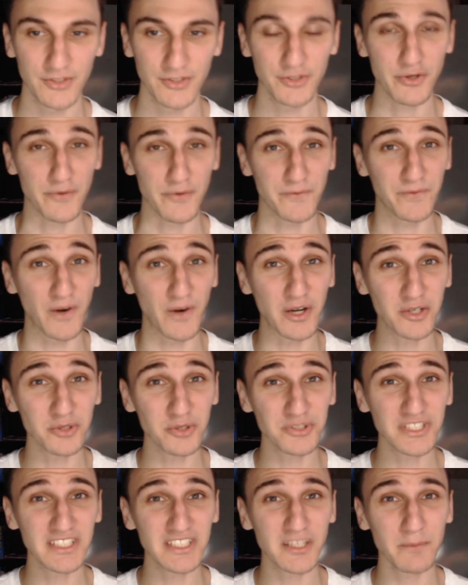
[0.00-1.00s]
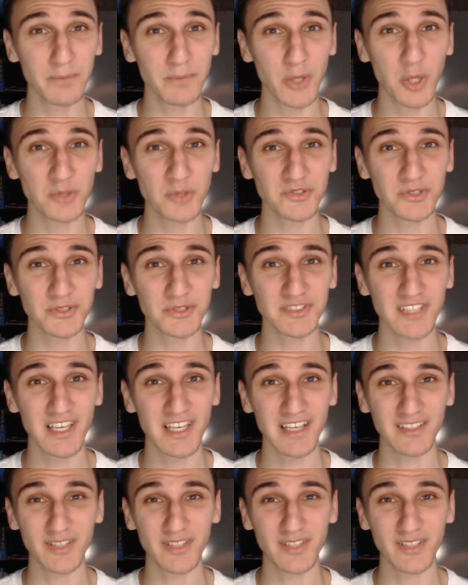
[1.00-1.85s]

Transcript: Your fungal decomposers